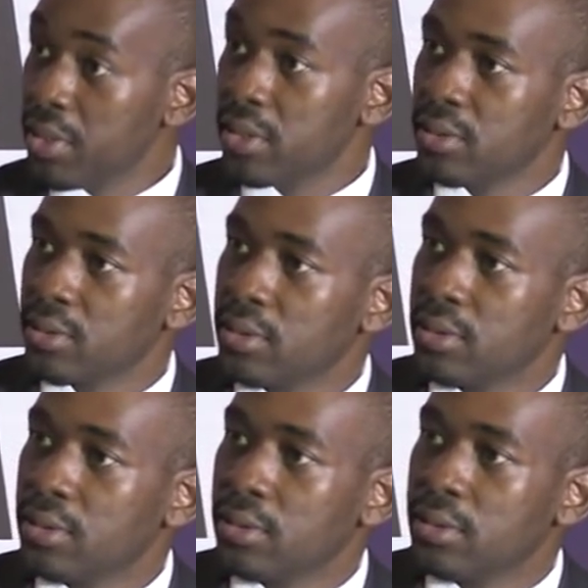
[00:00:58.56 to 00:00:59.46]
me
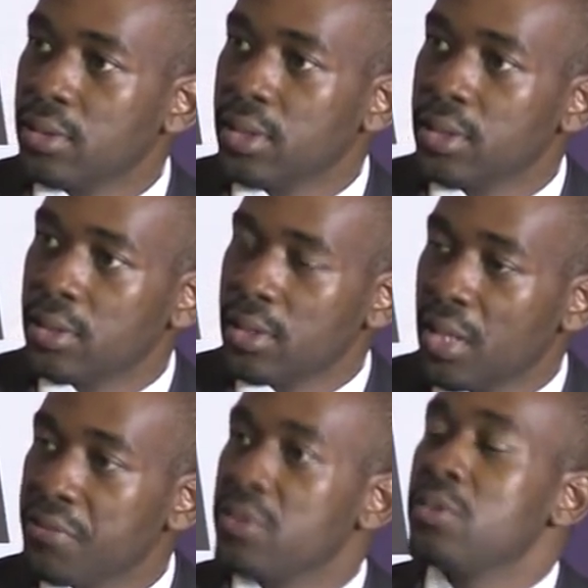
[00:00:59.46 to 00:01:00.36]
in the
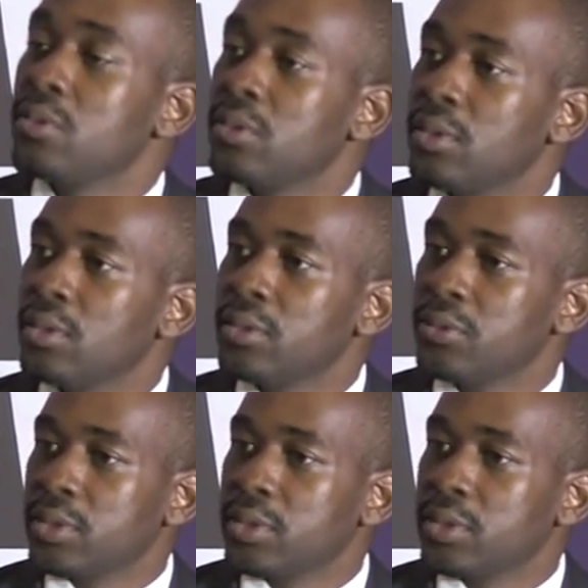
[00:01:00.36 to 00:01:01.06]
afternoon to